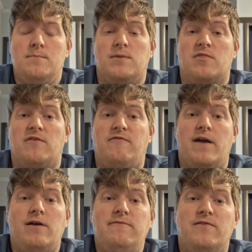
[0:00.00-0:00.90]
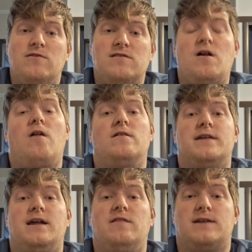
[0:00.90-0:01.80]
But the very first
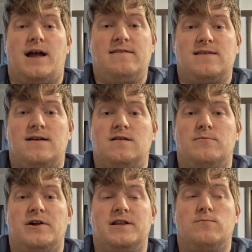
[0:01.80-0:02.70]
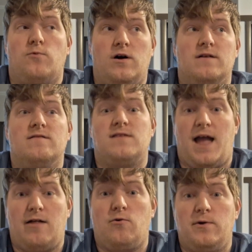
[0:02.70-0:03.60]
holiday that I celebrated was
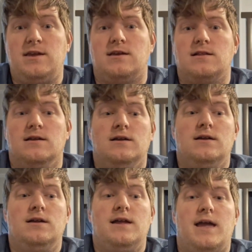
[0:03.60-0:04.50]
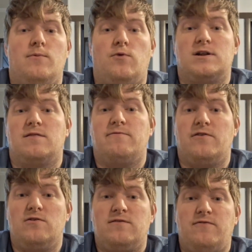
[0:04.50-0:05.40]
Halloween. And one of the
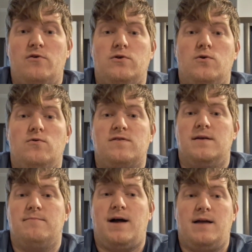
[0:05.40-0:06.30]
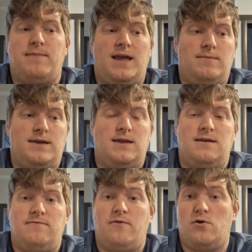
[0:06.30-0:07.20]
first photos in my
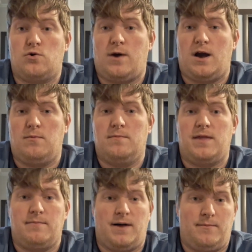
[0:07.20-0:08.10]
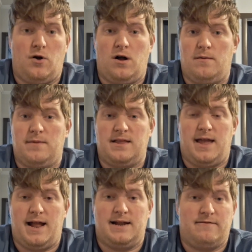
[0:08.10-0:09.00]
baby photo album that my mom and
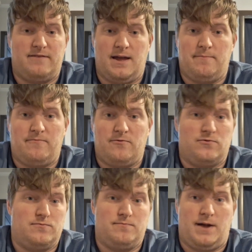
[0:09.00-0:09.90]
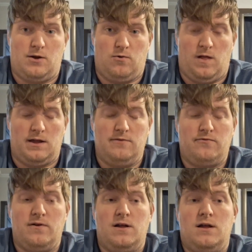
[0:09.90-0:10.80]
dad have kept for my whole
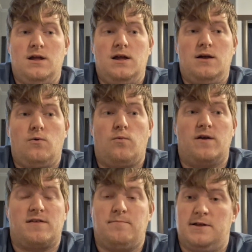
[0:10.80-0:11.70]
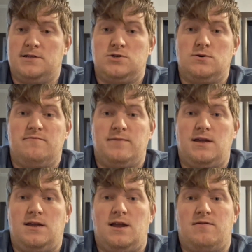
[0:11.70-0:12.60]
life was a picture of me